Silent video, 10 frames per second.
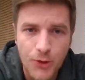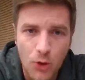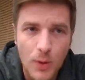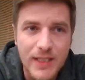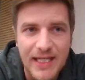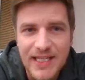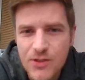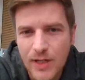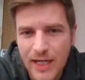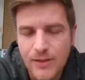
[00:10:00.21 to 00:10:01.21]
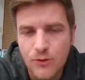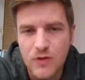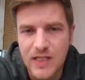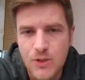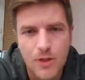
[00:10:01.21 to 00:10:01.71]
know it, it's okay to
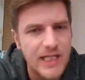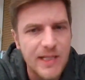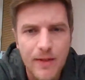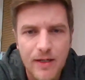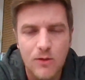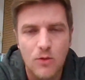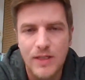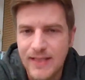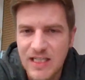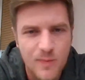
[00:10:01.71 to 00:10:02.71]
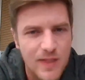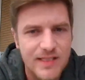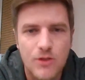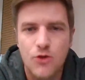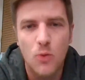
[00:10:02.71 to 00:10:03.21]
send you an email or a text
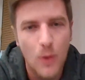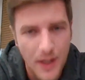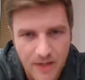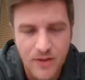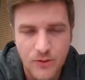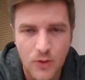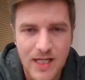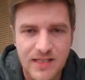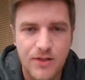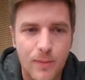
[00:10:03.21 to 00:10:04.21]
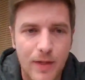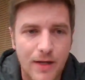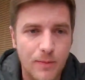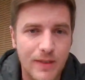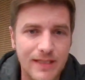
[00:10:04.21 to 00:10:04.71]
message or whatever to ask you
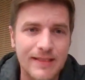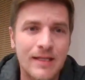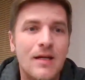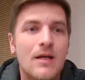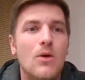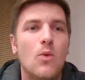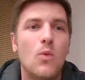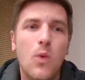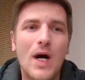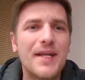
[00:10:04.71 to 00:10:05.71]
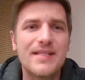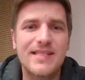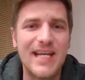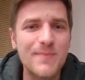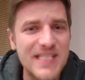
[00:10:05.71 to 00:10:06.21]
about it. But what is
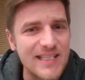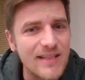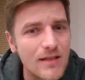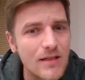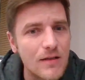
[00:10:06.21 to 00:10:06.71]
an MC?